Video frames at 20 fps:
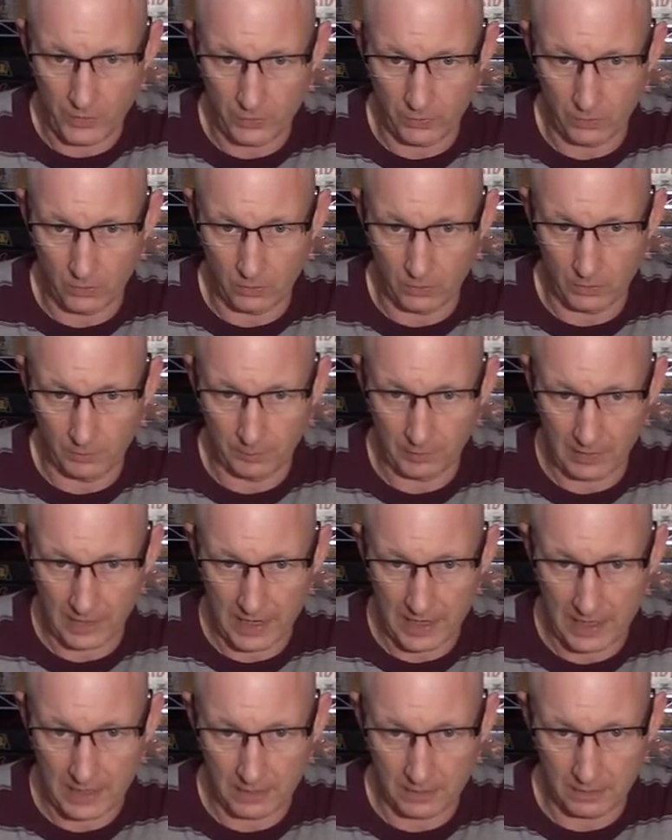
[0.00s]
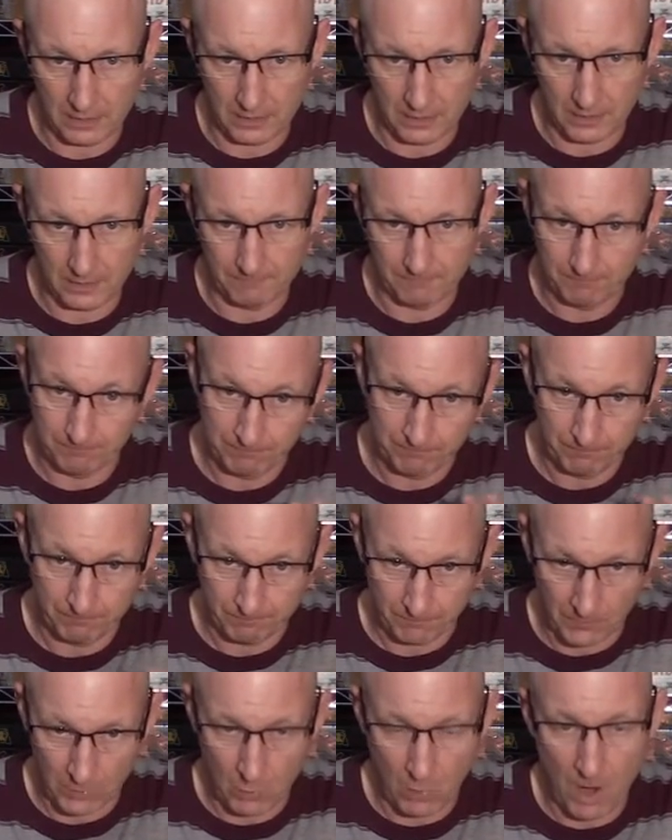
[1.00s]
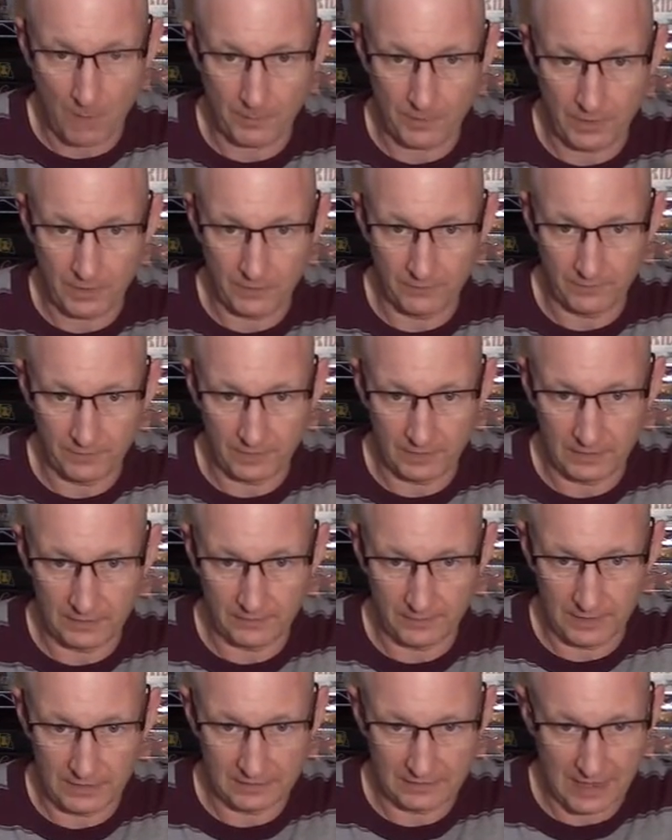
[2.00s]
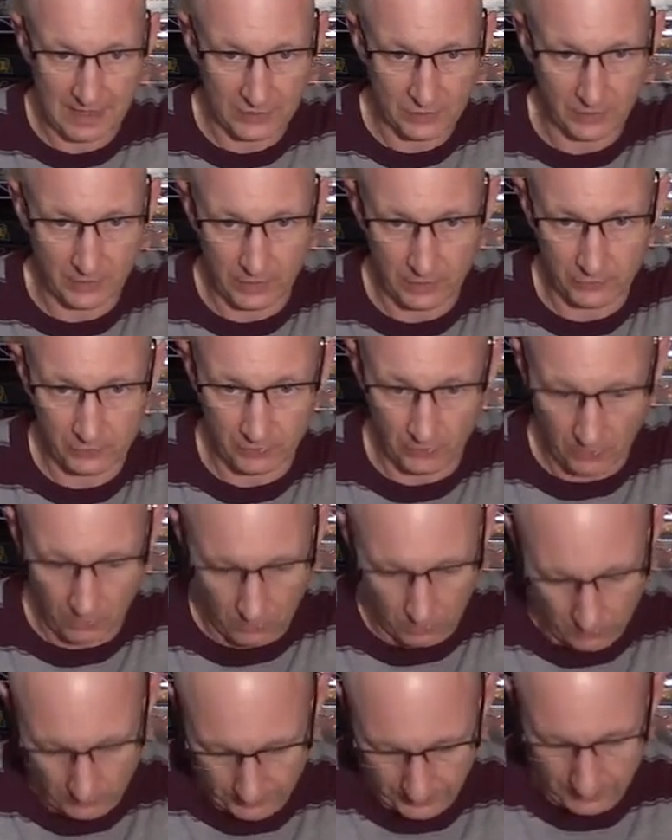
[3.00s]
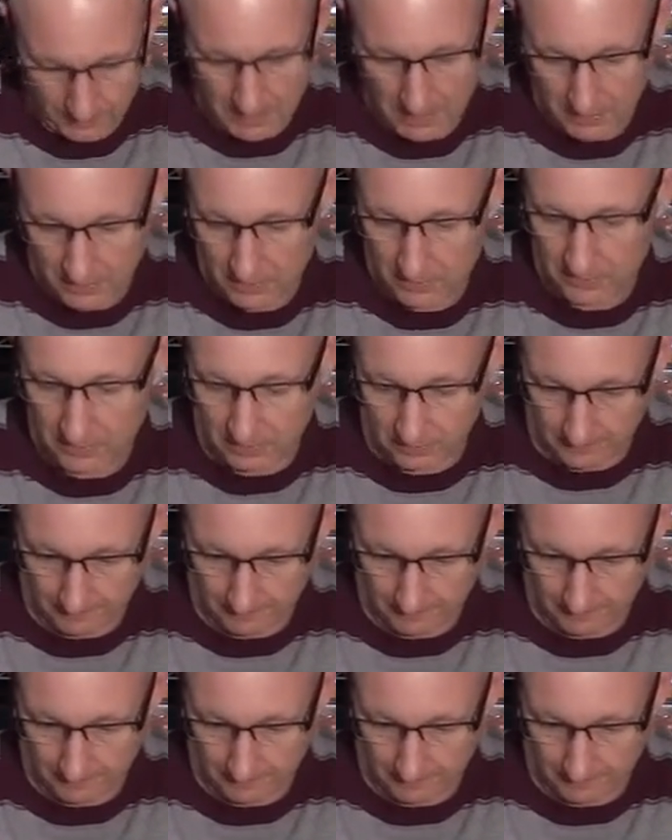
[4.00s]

you're playing cooperative, and these actually control the minions.